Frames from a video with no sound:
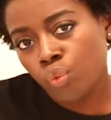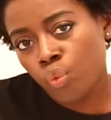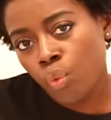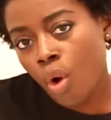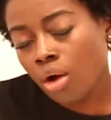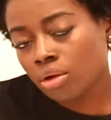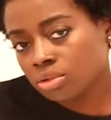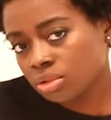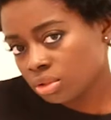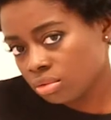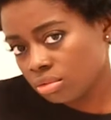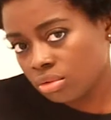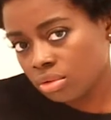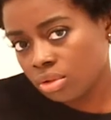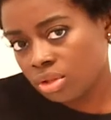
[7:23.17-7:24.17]
walk to the
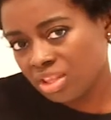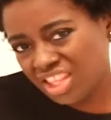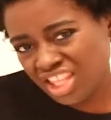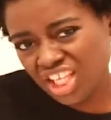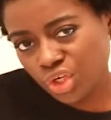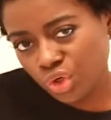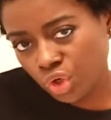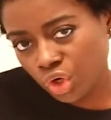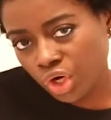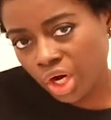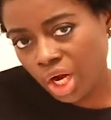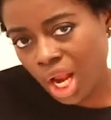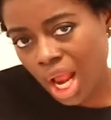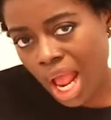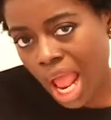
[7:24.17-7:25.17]

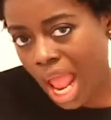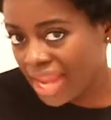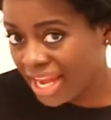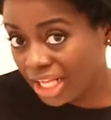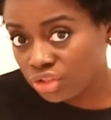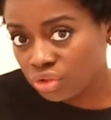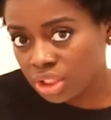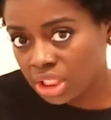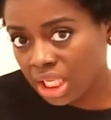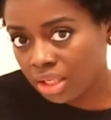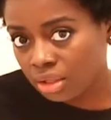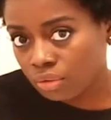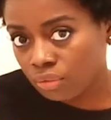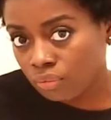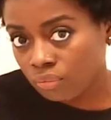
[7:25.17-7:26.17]
theater and actually
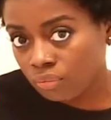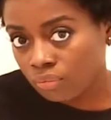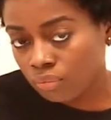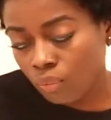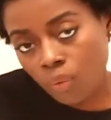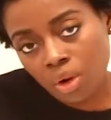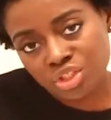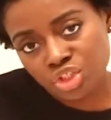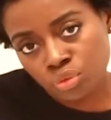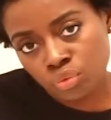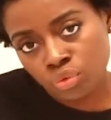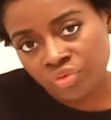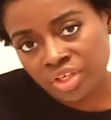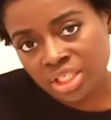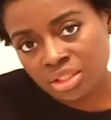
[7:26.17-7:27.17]
like watch the
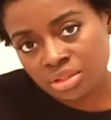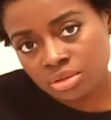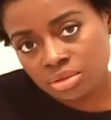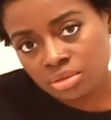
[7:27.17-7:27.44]
movie.